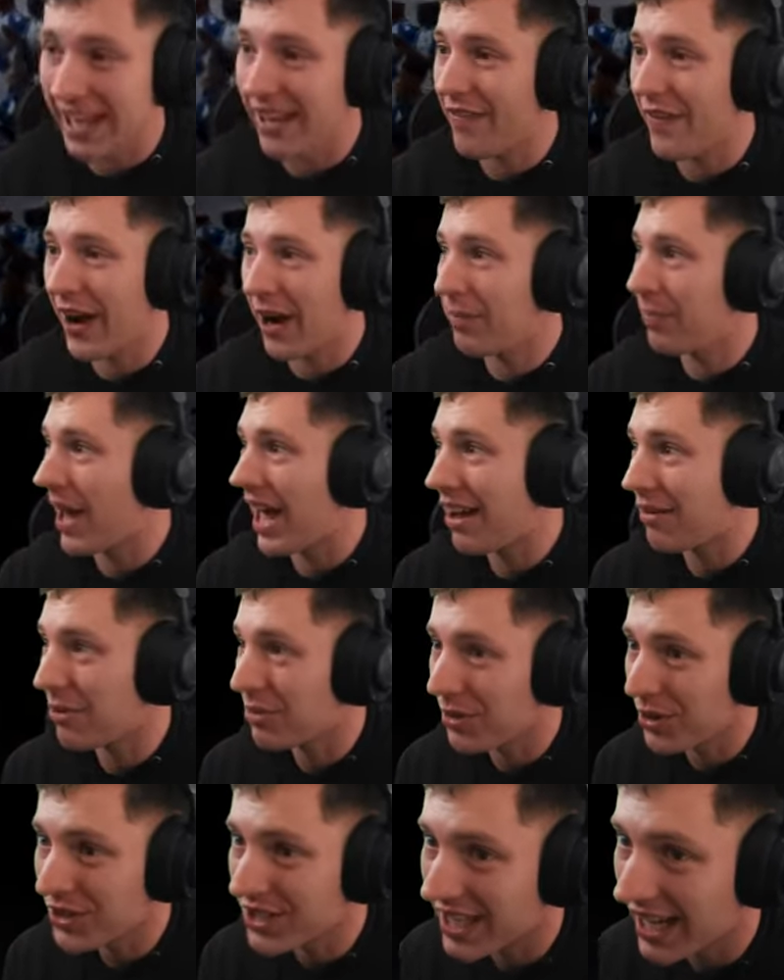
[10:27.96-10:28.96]
believe how bad
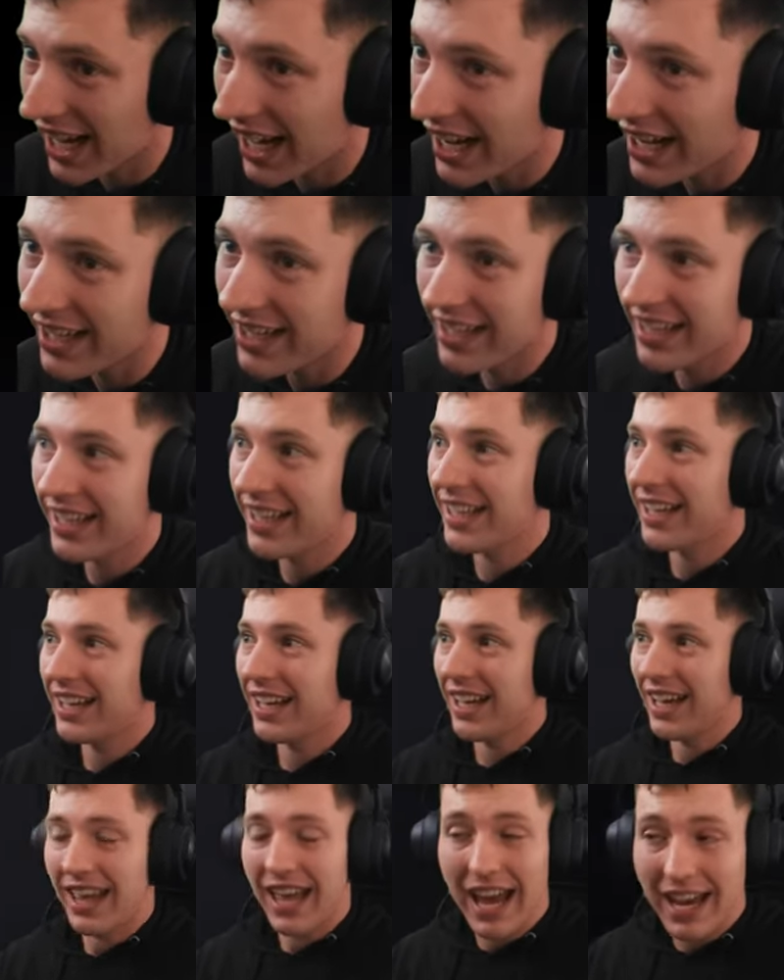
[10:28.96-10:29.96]
we were today.
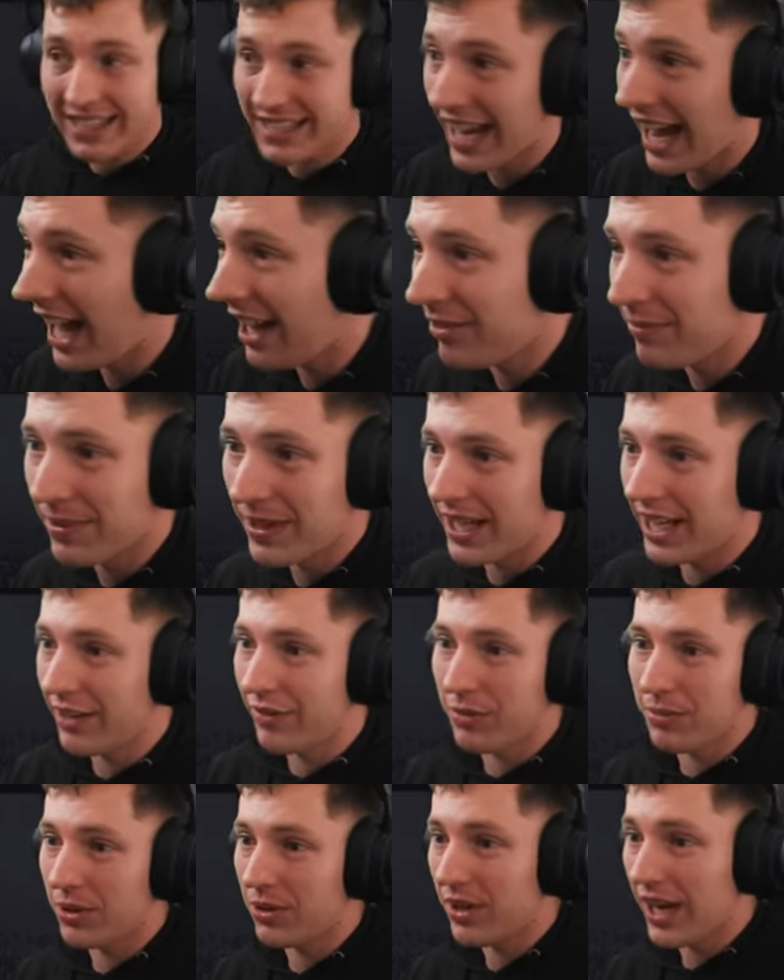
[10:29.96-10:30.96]
That's
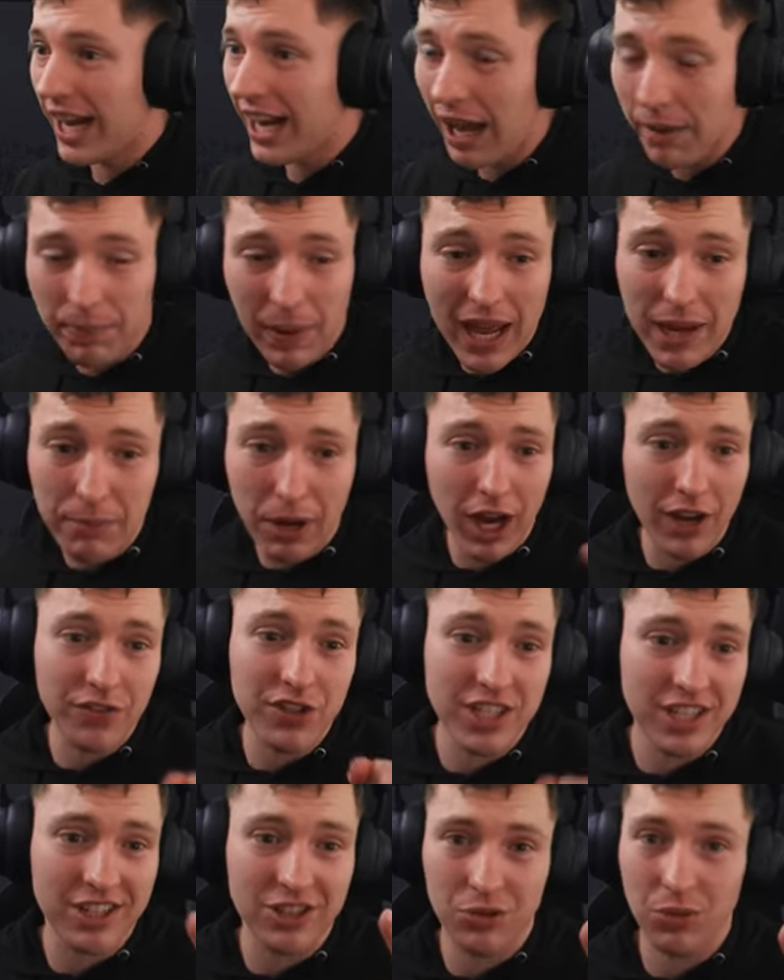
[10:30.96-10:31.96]
unbelievable. And I blame
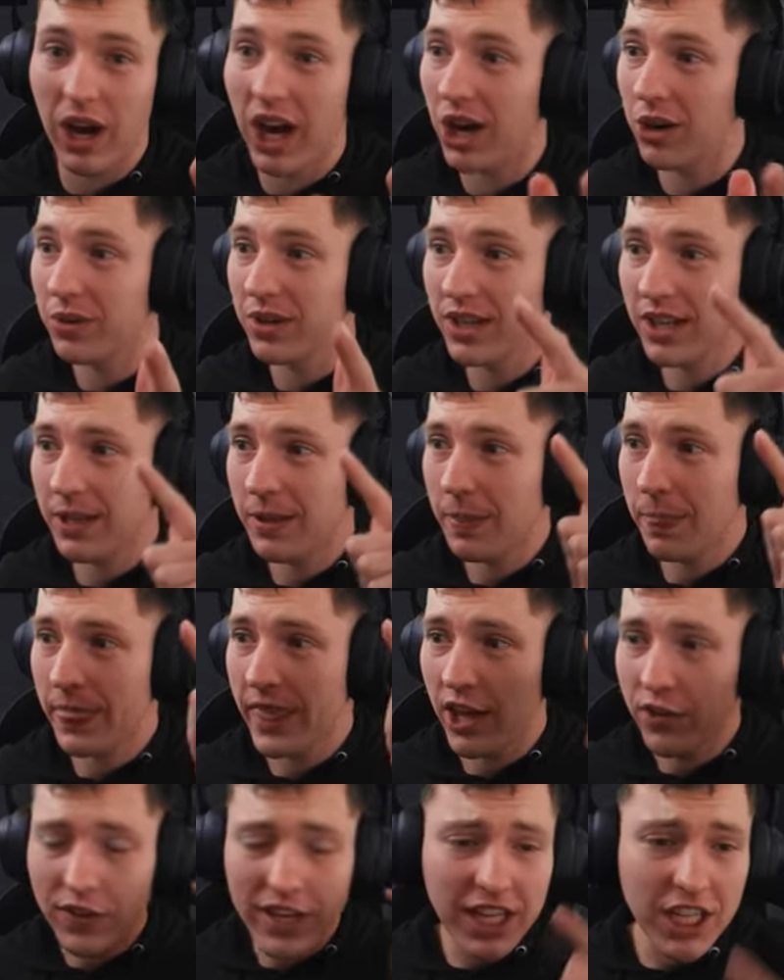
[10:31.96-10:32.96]
Iversen as well.
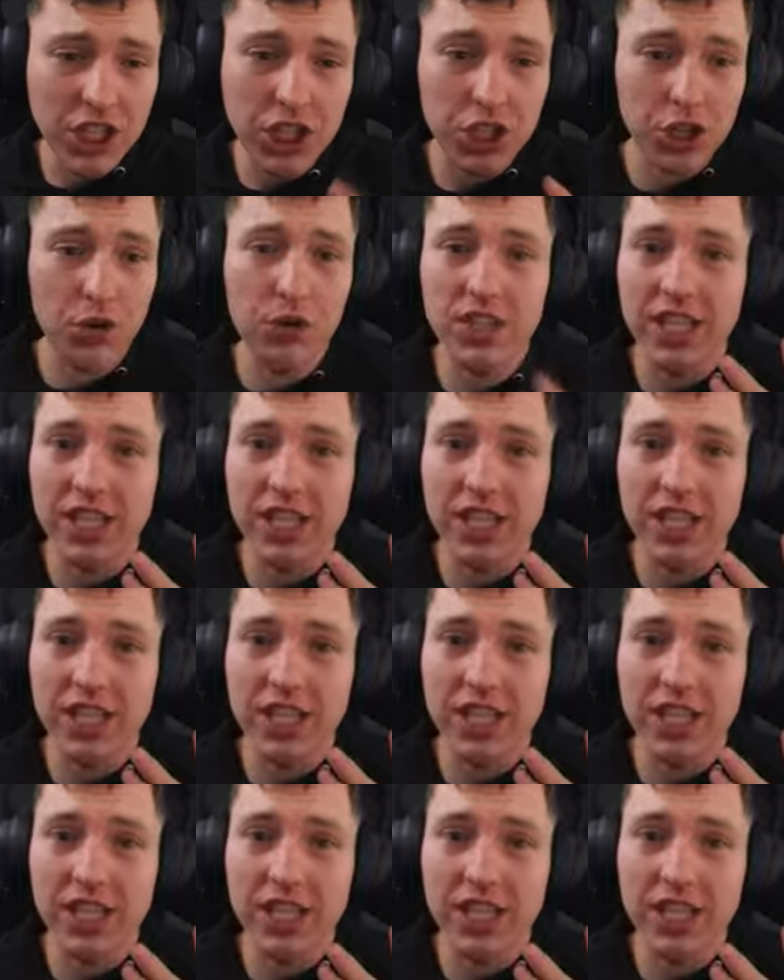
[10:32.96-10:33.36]
If he just